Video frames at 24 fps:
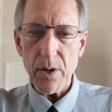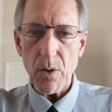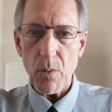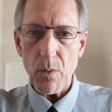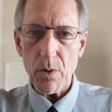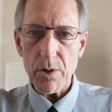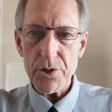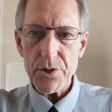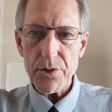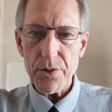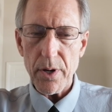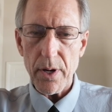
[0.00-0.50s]

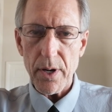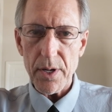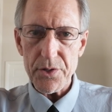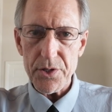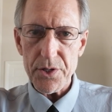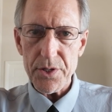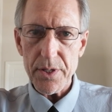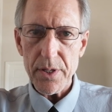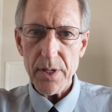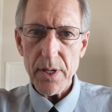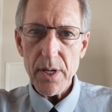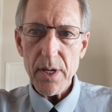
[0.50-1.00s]
or a
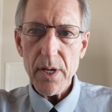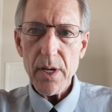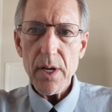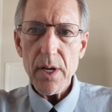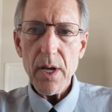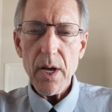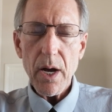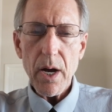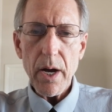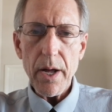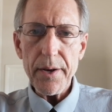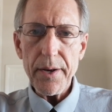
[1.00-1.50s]
trust,
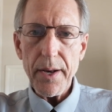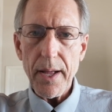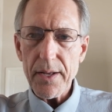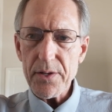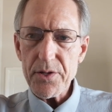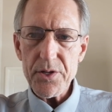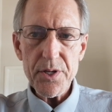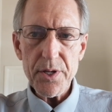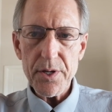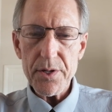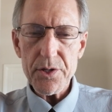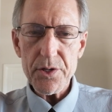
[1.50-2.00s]
not
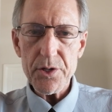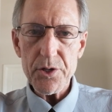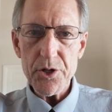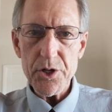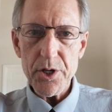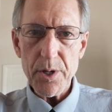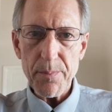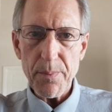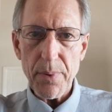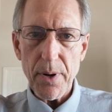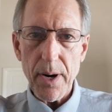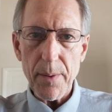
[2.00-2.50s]

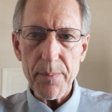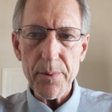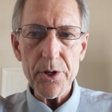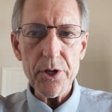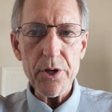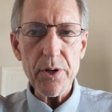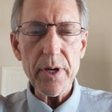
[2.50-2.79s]
citizenship property.